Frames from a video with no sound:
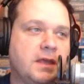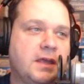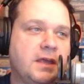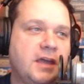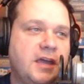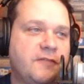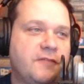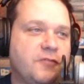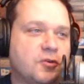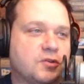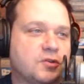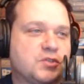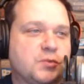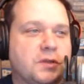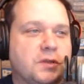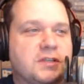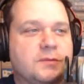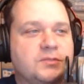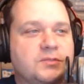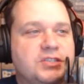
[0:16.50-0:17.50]
Hey folks,
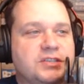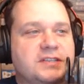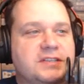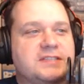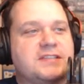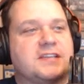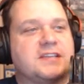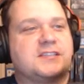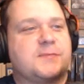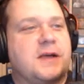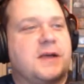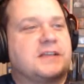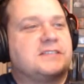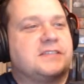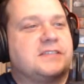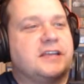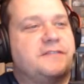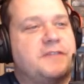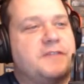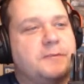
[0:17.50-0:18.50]
welcome to this Xbox
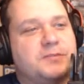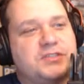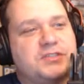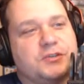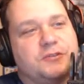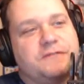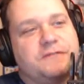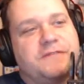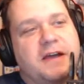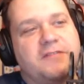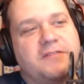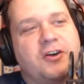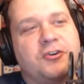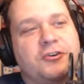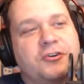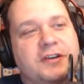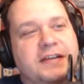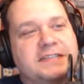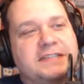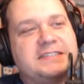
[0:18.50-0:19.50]
Life episode
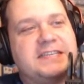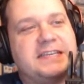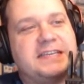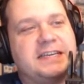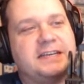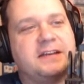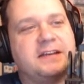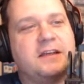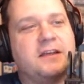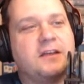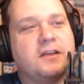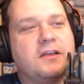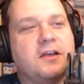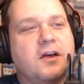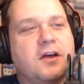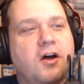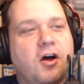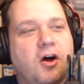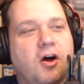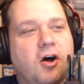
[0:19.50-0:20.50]
519,
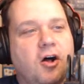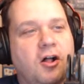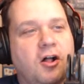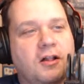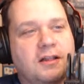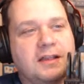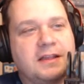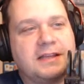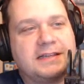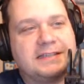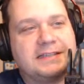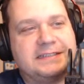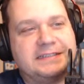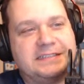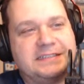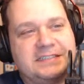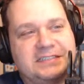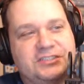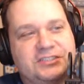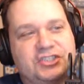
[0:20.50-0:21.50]
all
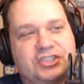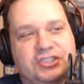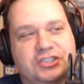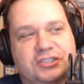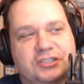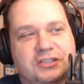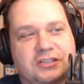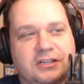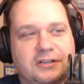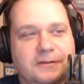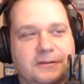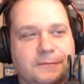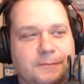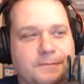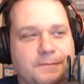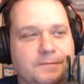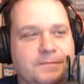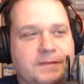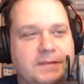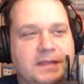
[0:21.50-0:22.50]
digital,
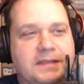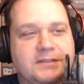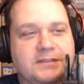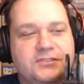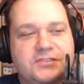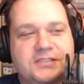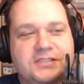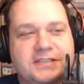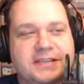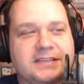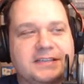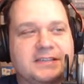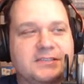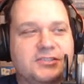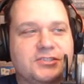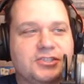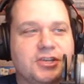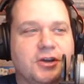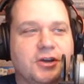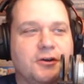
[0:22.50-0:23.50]
just like this
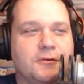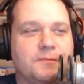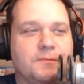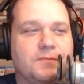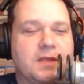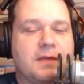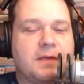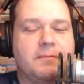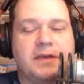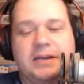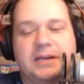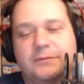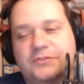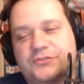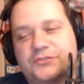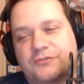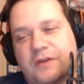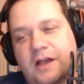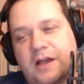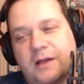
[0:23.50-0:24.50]
show. My name is
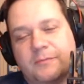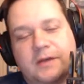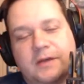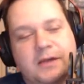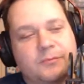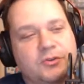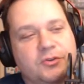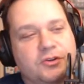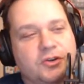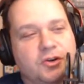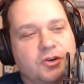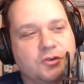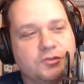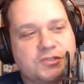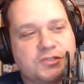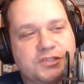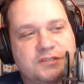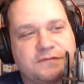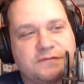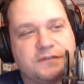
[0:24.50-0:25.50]
Rob. I'm your
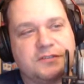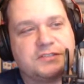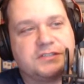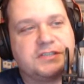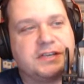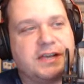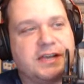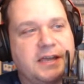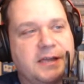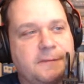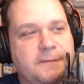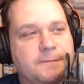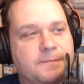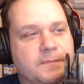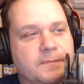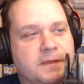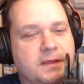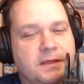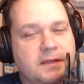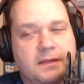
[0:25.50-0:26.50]
host for today,
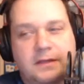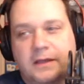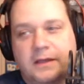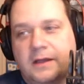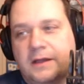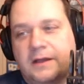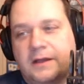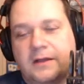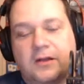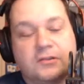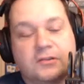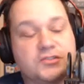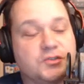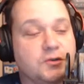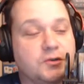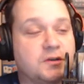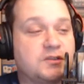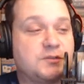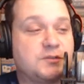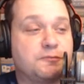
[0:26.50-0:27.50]
also
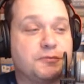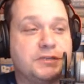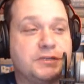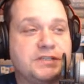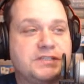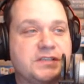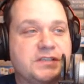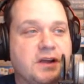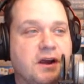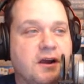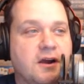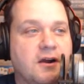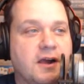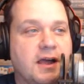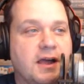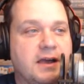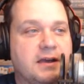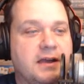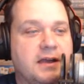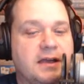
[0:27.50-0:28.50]
known as Presar
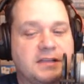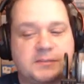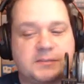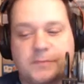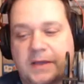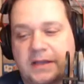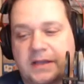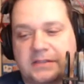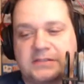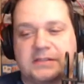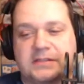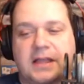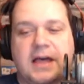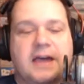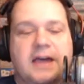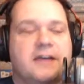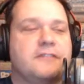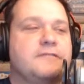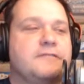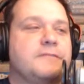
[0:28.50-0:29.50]
on Xbox
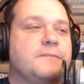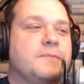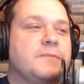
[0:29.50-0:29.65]
Live.